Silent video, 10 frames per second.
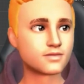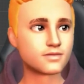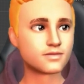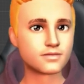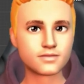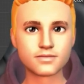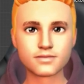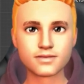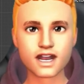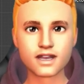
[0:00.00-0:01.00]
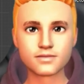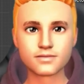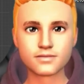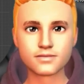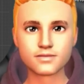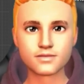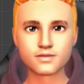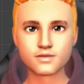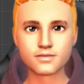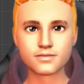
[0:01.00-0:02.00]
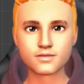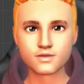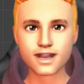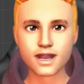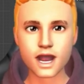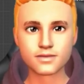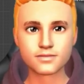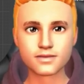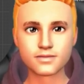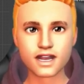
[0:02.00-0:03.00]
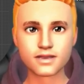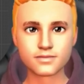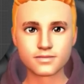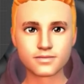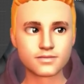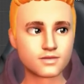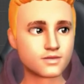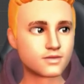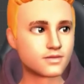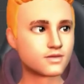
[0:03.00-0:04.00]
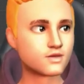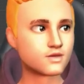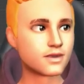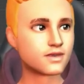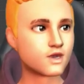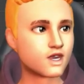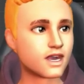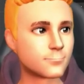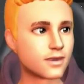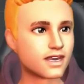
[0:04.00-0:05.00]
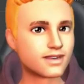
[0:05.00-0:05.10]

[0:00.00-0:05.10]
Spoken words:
So select this and move it little bit here. I'm going to apply this